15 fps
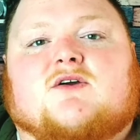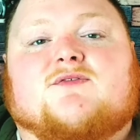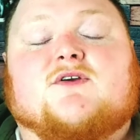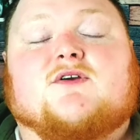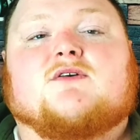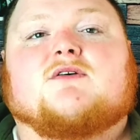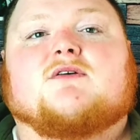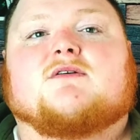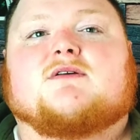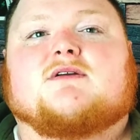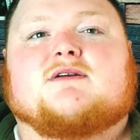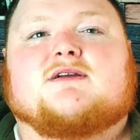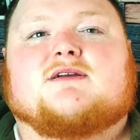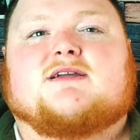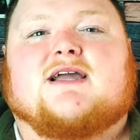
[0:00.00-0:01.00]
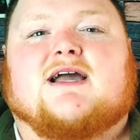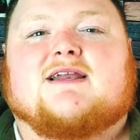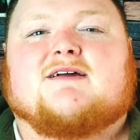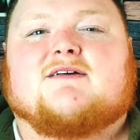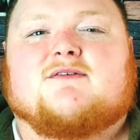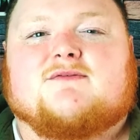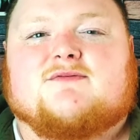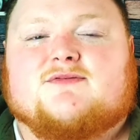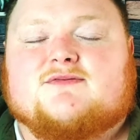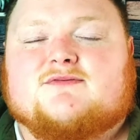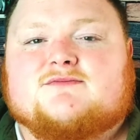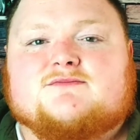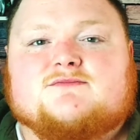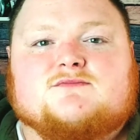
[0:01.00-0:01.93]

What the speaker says: if you're kind of